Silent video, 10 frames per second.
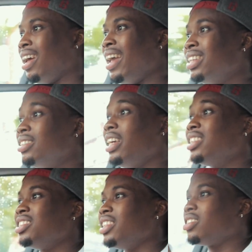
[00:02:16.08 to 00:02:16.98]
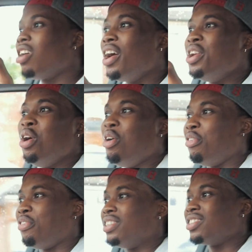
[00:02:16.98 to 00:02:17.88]
It's got enough.
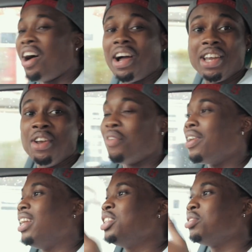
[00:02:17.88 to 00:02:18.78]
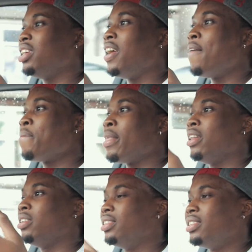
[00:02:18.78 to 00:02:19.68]
It's got enough. Like literally,
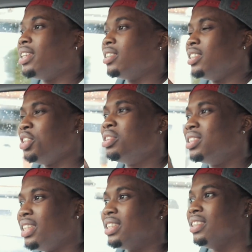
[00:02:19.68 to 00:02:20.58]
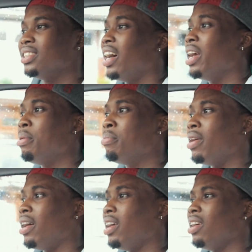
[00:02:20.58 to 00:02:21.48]
the 0 to 60 time
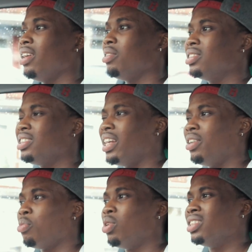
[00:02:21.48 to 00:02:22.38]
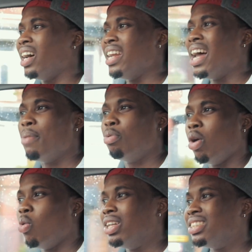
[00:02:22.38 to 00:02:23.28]
said was like
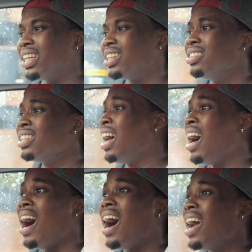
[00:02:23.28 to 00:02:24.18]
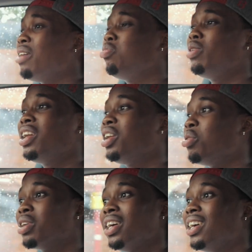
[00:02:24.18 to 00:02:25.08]
9.1 seconds. I really
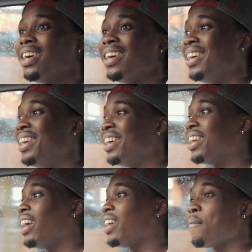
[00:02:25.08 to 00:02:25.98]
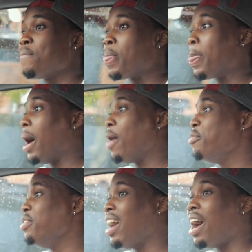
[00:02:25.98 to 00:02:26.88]
don't care. Like I
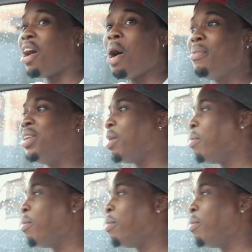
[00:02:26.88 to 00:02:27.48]
can't believe